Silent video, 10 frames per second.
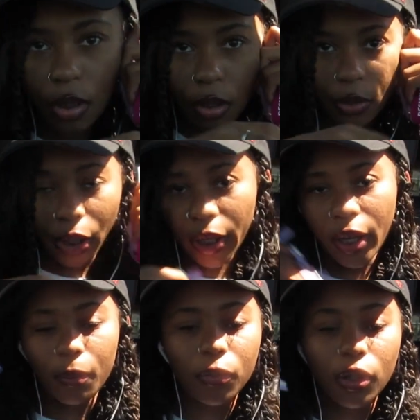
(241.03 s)
Okay,
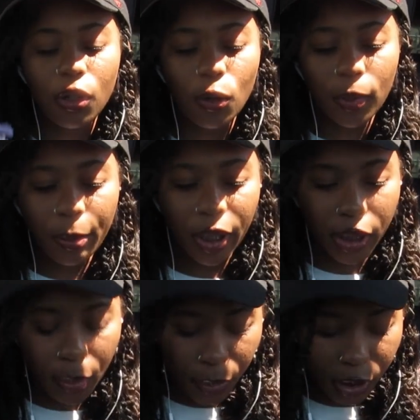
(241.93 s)
I'm gonna hope that my
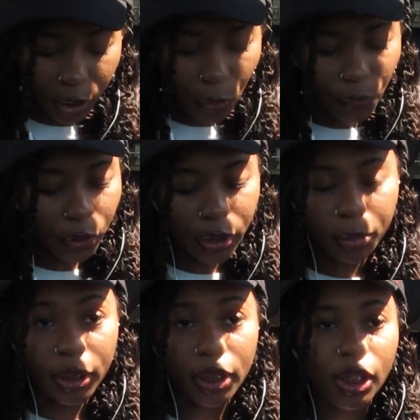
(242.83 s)
camera doesn't overheat,
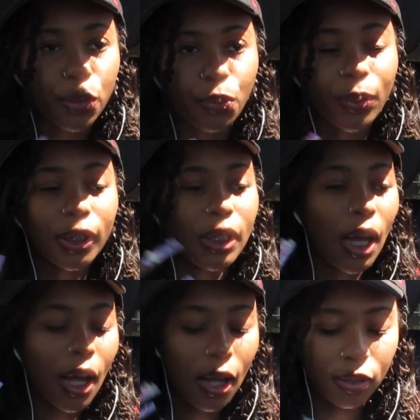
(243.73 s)
because it's really hot